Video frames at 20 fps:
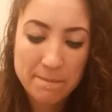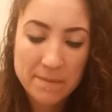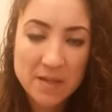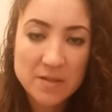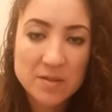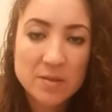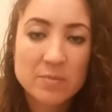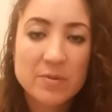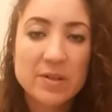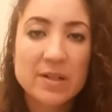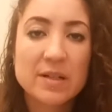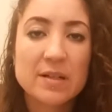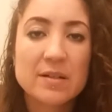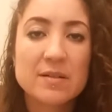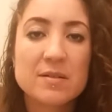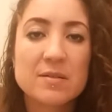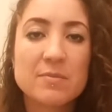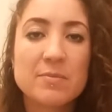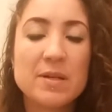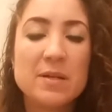bring that
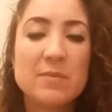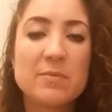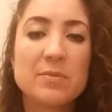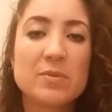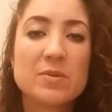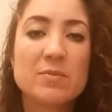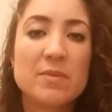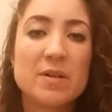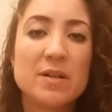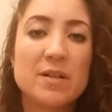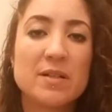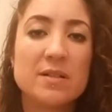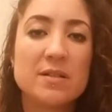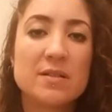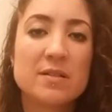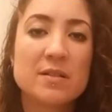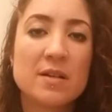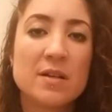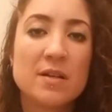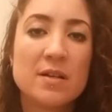into people's
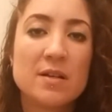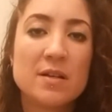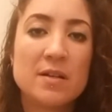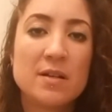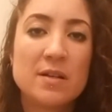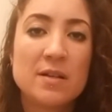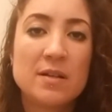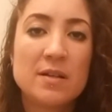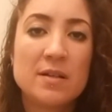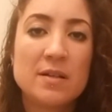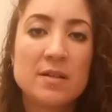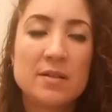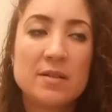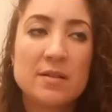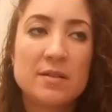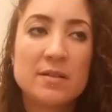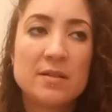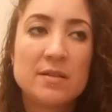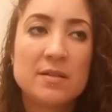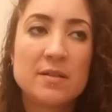minds,
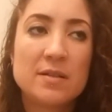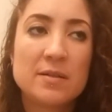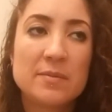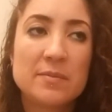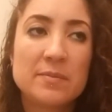and